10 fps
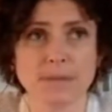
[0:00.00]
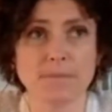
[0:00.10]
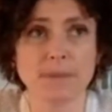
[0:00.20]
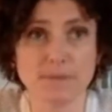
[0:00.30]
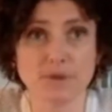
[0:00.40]

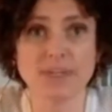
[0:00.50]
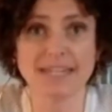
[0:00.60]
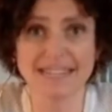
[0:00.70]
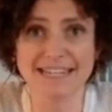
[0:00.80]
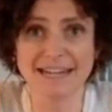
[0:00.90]
people in
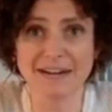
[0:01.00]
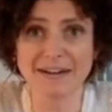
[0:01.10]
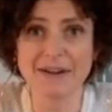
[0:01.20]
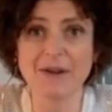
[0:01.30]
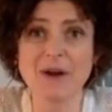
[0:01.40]
India
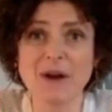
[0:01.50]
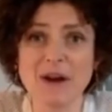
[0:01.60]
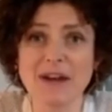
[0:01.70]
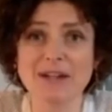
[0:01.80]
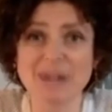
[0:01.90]

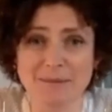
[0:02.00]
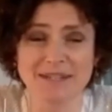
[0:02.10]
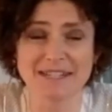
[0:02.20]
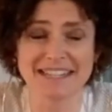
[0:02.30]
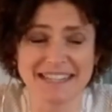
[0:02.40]

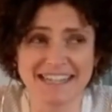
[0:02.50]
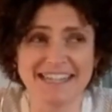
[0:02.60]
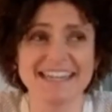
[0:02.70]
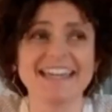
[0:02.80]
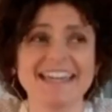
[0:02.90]
adopted
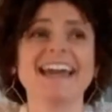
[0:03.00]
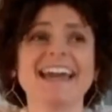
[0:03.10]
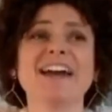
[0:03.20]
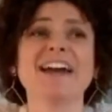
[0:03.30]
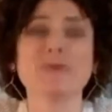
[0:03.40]
the
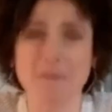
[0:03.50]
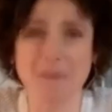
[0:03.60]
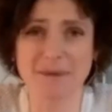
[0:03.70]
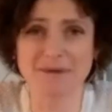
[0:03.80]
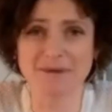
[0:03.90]
red
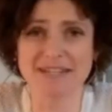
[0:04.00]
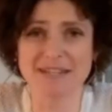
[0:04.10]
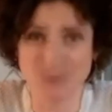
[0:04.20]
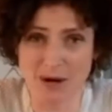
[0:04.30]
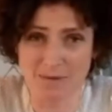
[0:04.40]
peppers as
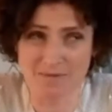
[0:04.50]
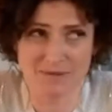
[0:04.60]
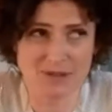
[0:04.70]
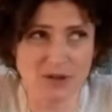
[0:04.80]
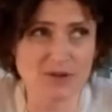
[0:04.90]
well.
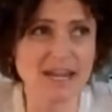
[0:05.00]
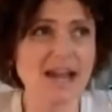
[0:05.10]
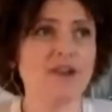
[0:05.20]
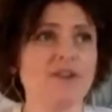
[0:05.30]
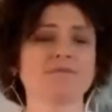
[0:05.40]
So
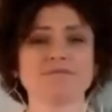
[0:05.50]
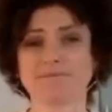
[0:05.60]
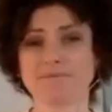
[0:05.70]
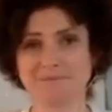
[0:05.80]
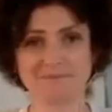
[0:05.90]
now
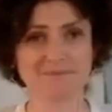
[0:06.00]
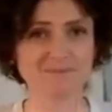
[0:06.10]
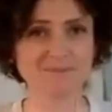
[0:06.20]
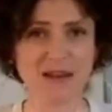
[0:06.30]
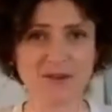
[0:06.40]

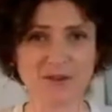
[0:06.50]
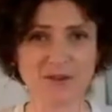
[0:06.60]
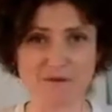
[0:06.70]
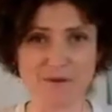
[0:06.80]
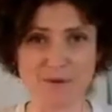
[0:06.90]
they're
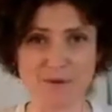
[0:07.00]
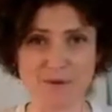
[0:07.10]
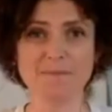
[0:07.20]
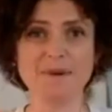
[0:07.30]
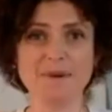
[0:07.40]
everywhere.
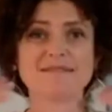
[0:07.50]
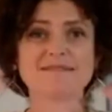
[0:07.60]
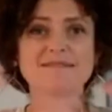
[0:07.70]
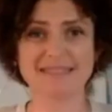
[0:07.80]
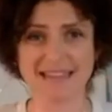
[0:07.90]
But
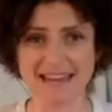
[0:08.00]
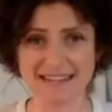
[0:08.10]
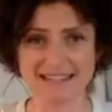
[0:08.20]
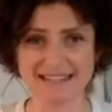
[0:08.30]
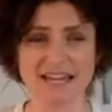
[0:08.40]
that
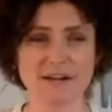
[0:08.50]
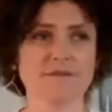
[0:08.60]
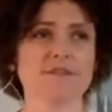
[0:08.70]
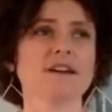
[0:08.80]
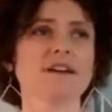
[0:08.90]
is kind of
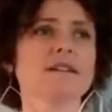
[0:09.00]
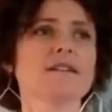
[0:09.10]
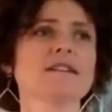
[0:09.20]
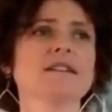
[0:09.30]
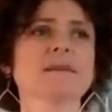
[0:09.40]

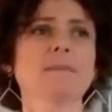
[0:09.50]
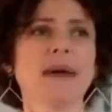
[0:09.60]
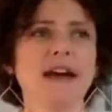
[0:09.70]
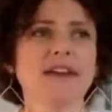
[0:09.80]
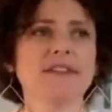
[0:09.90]
the
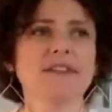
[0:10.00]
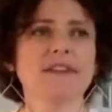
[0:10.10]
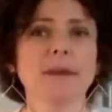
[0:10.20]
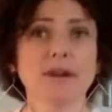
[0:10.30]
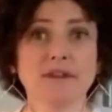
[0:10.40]
path,
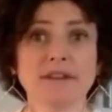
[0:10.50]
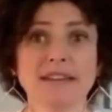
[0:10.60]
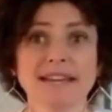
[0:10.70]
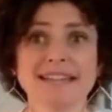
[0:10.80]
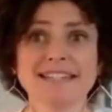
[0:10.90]
apparently,
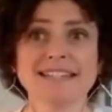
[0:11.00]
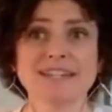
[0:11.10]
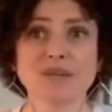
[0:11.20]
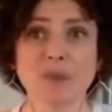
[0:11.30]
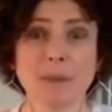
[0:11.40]
that
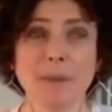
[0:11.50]
the red